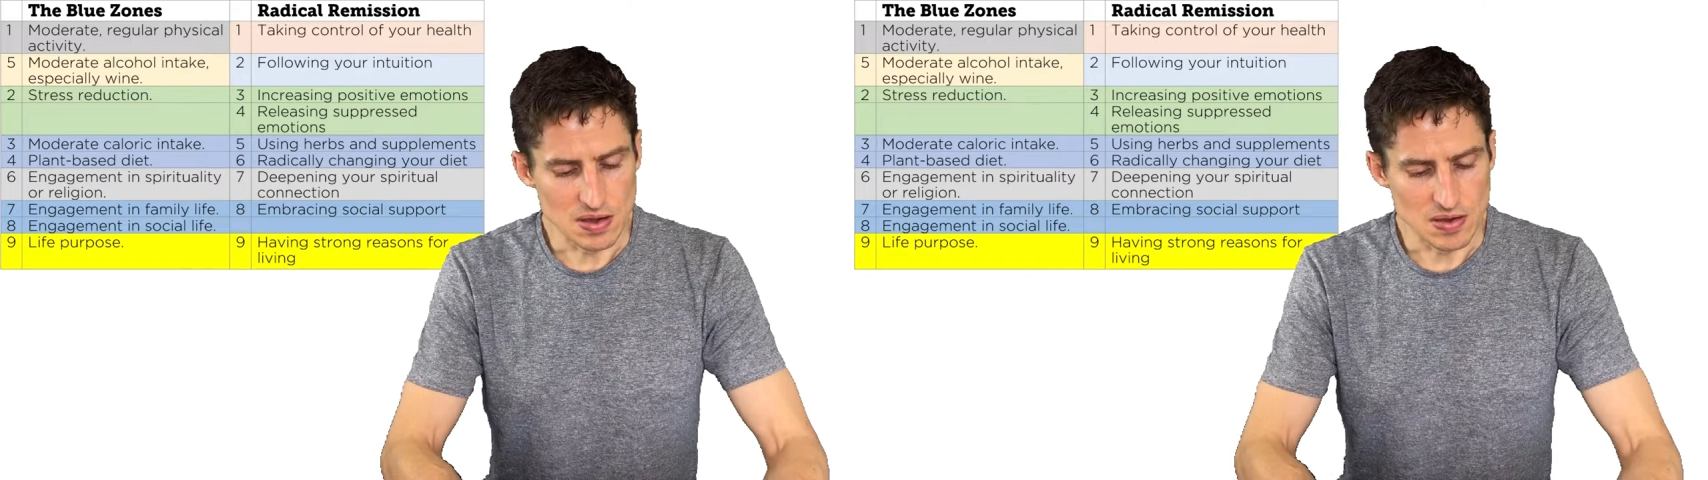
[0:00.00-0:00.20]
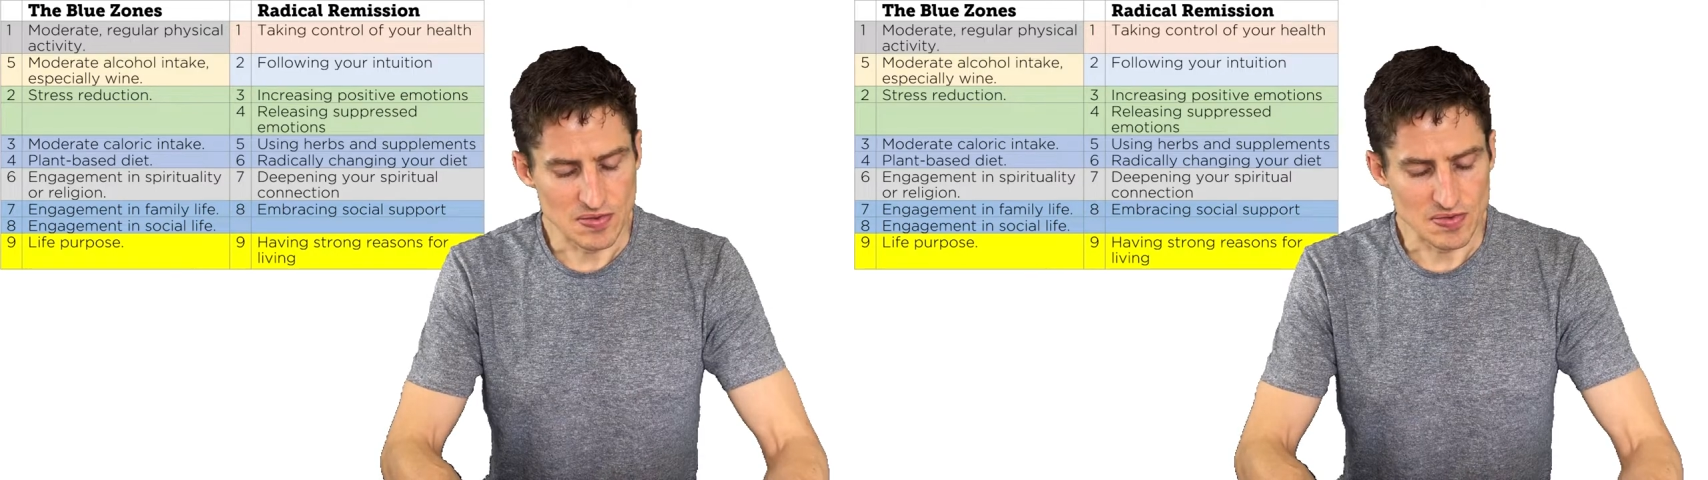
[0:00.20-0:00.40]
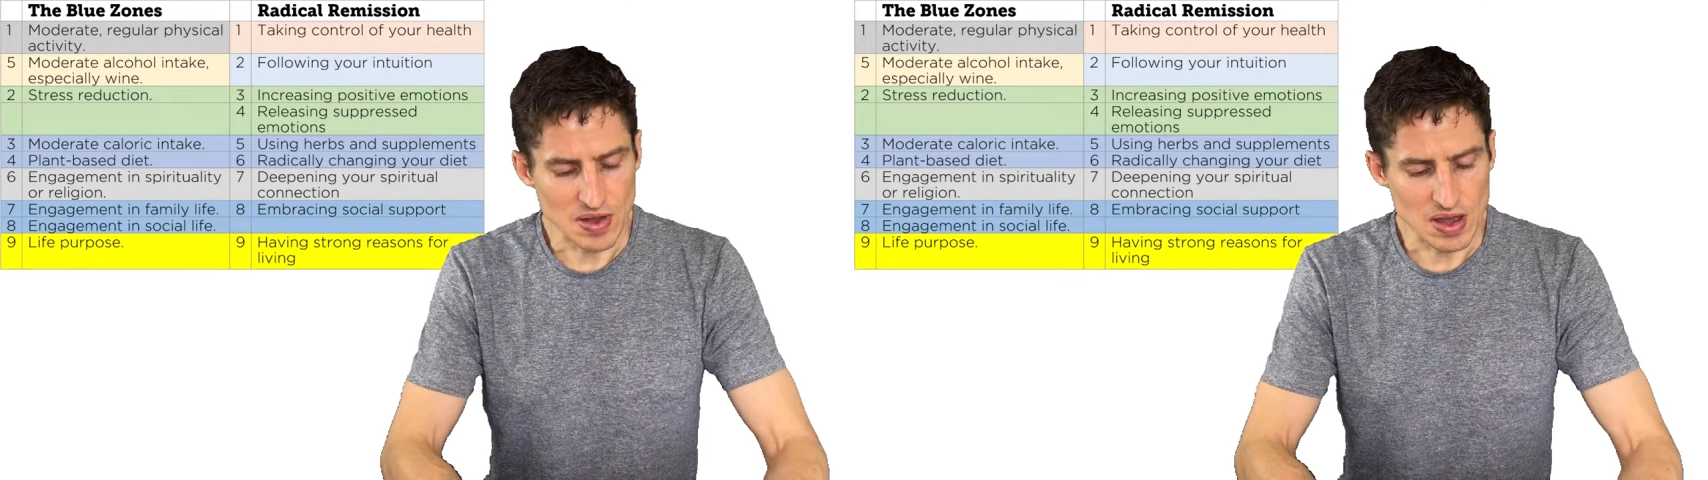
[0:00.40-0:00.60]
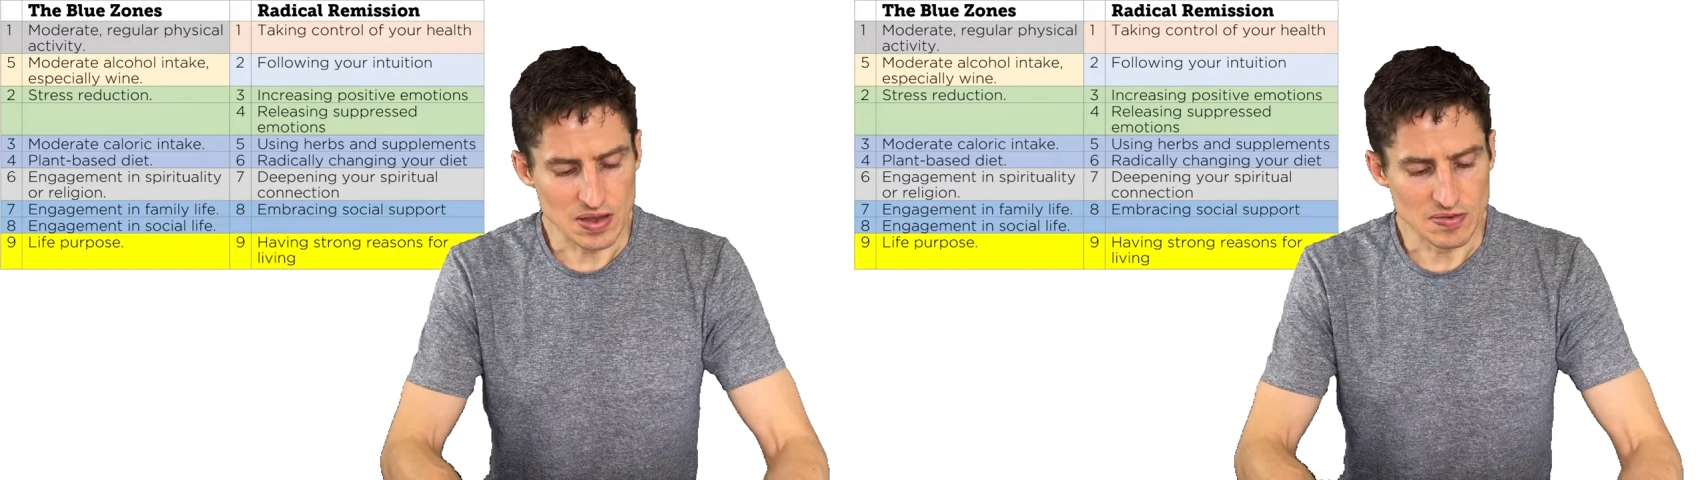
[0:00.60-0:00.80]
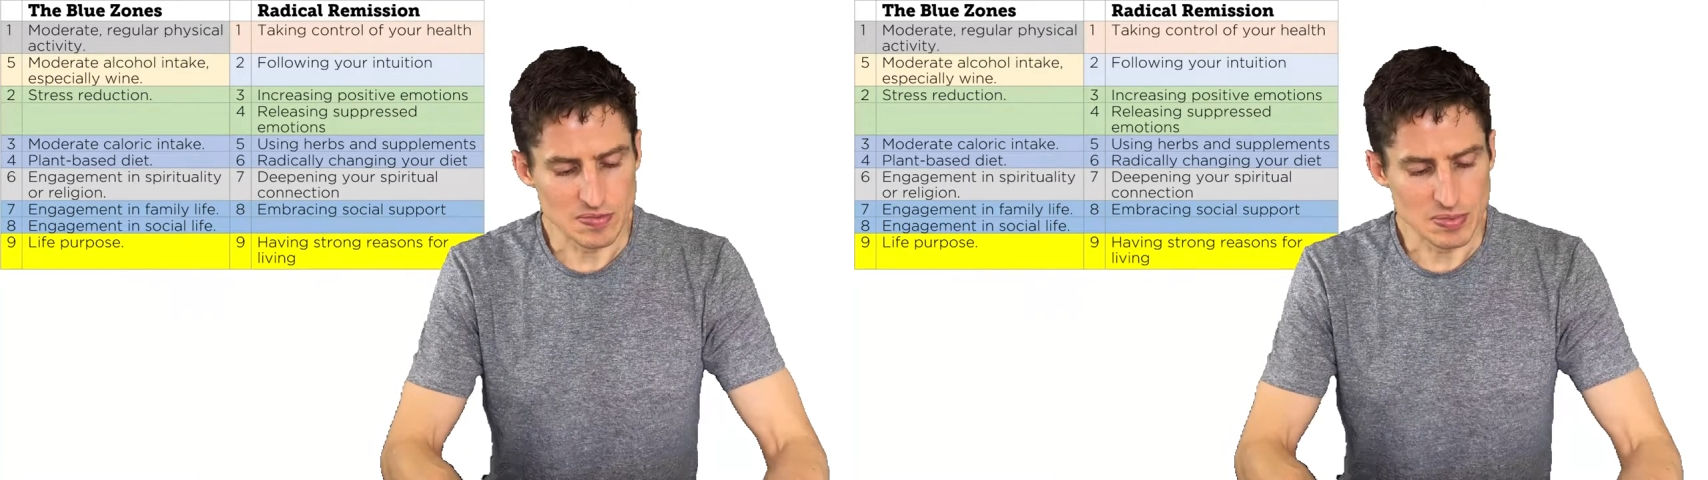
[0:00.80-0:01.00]

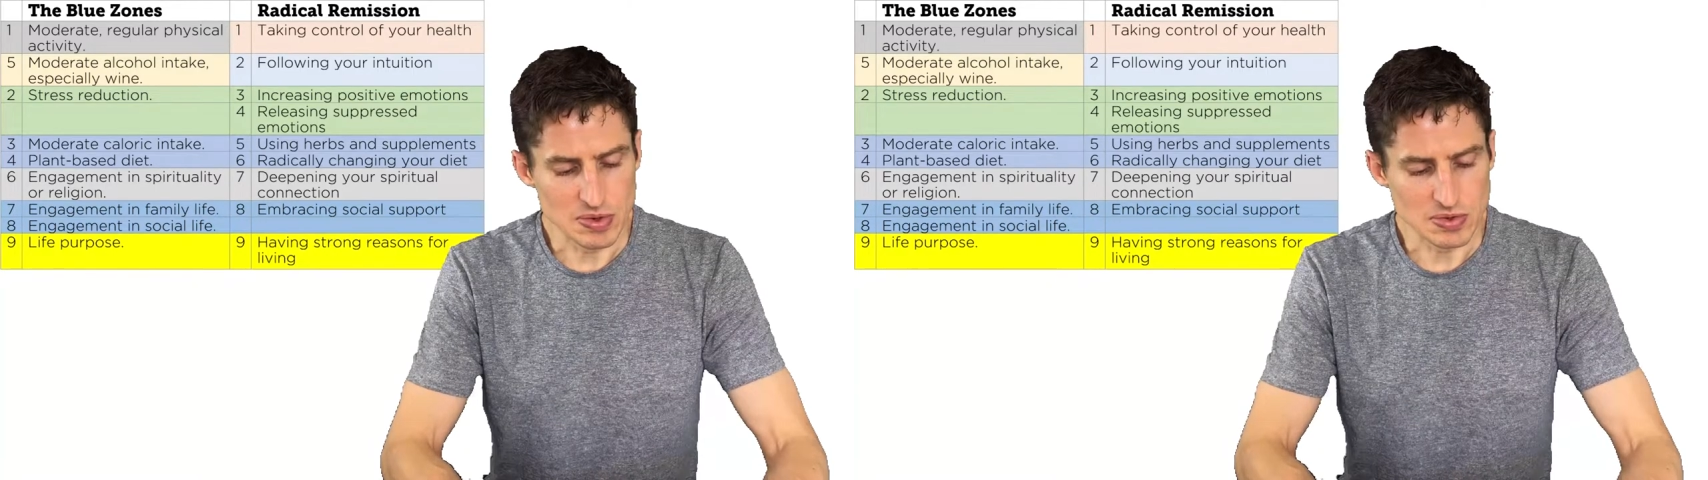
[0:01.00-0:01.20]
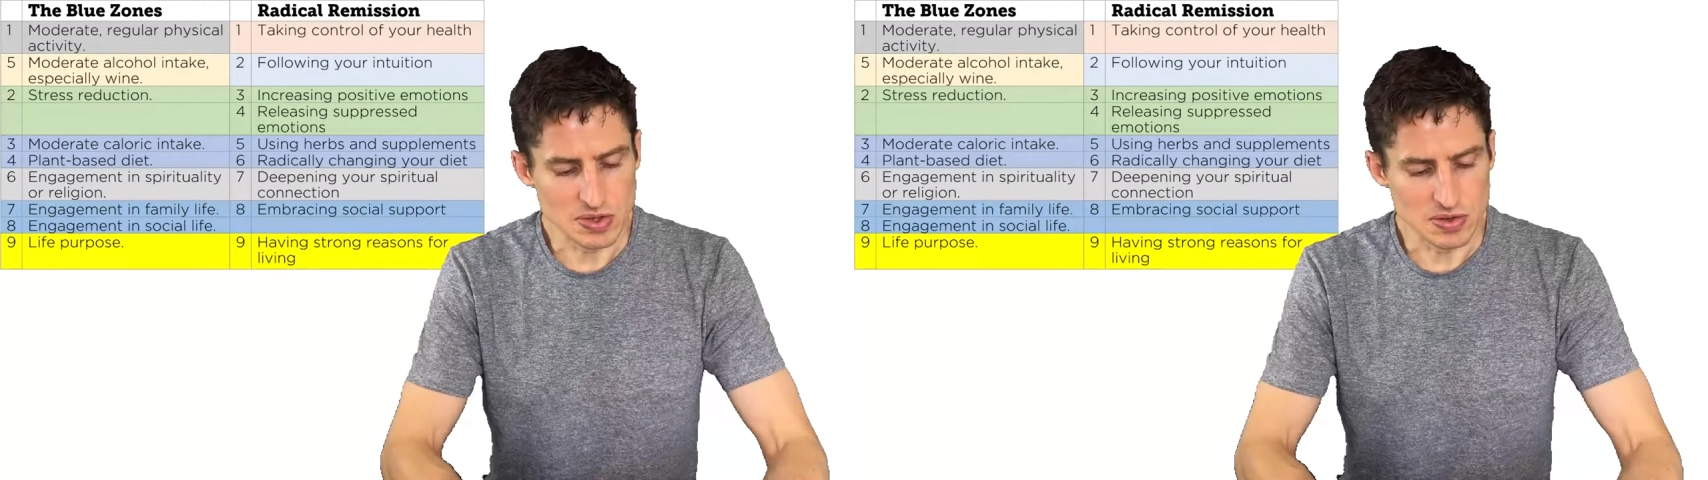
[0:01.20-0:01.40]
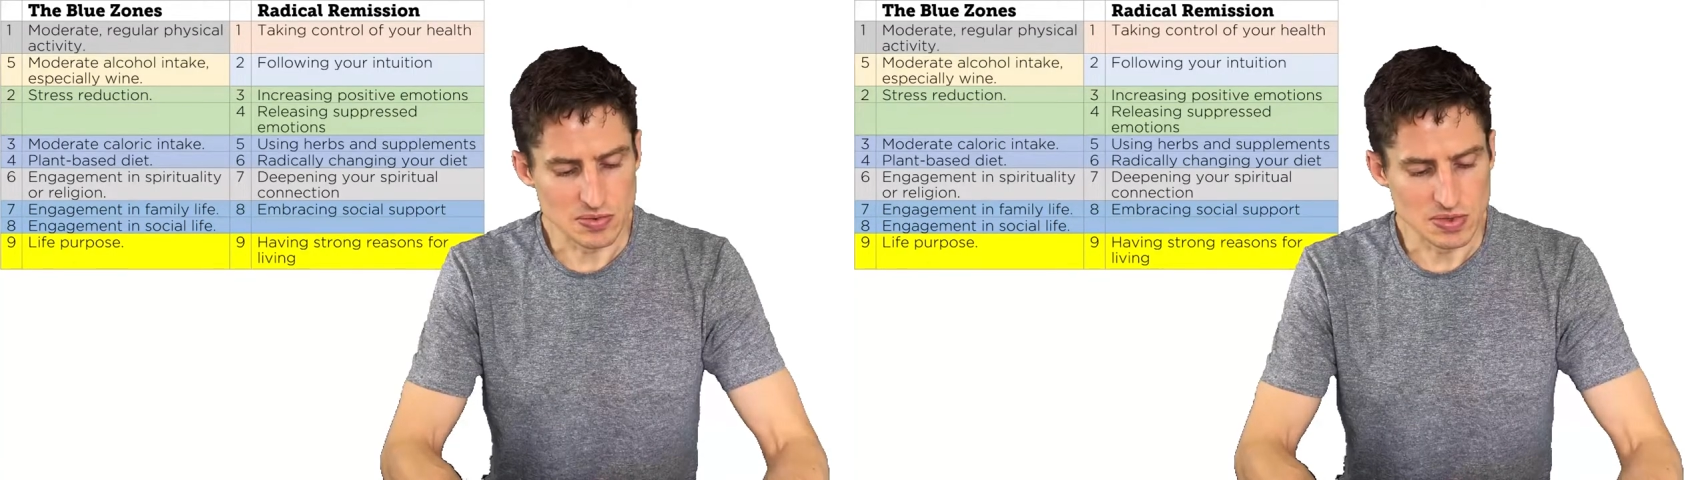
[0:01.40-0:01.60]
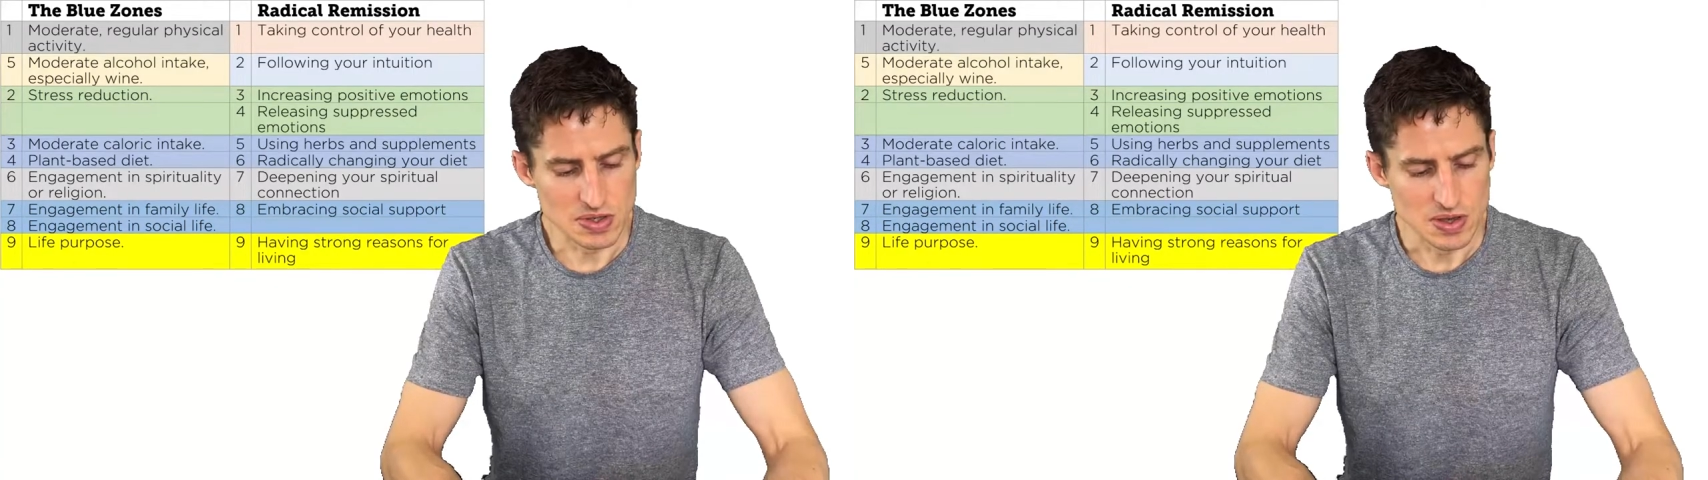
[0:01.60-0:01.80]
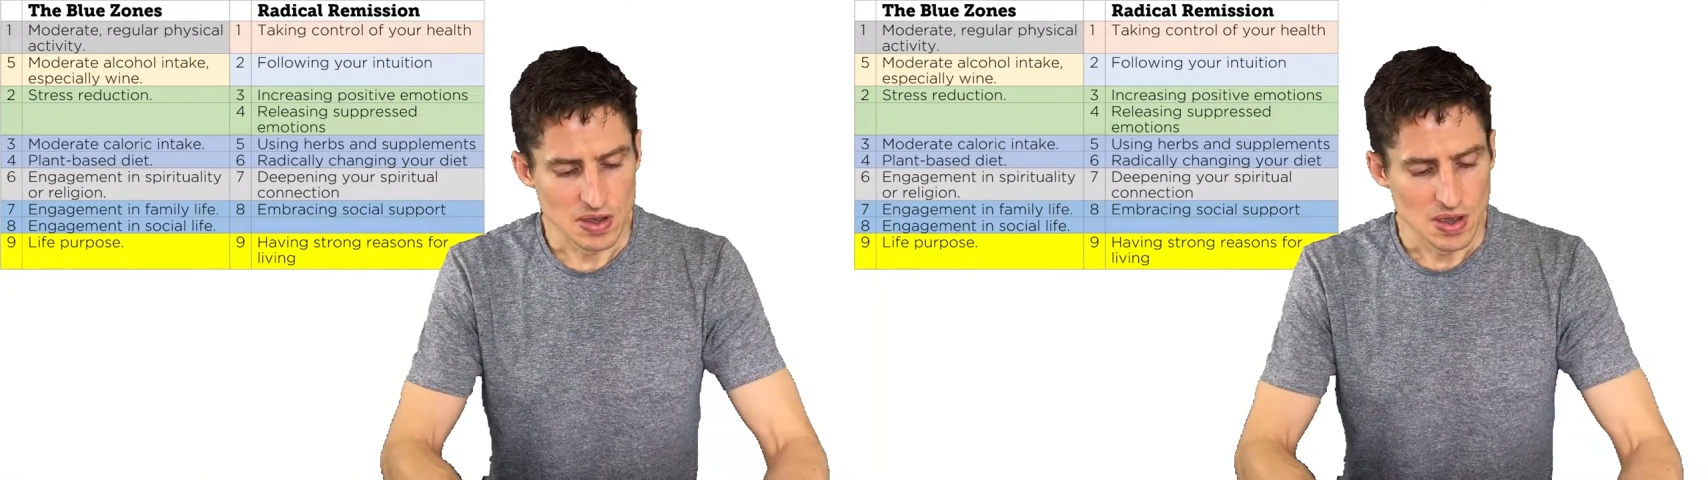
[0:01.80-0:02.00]
5 blue zones.